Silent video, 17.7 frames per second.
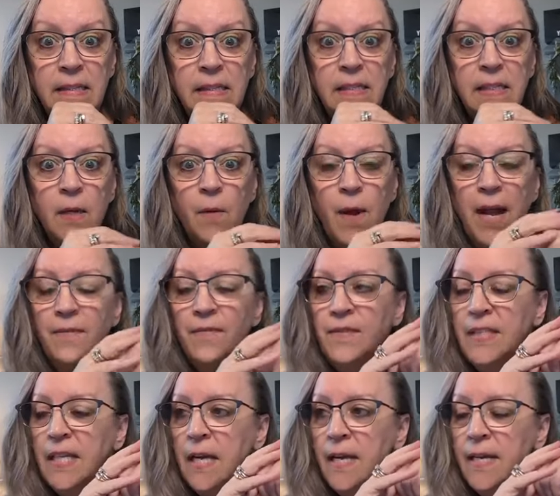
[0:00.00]
So
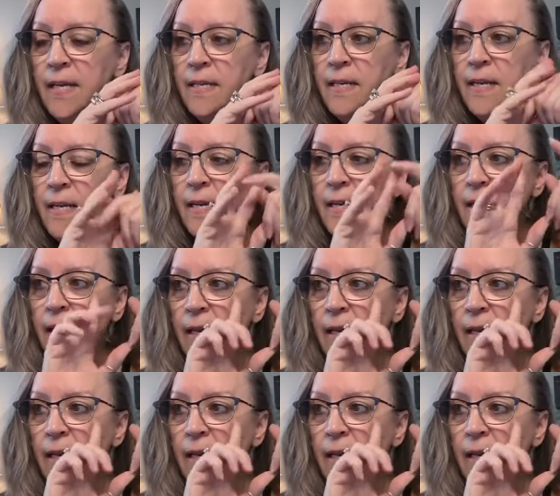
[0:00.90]
I've done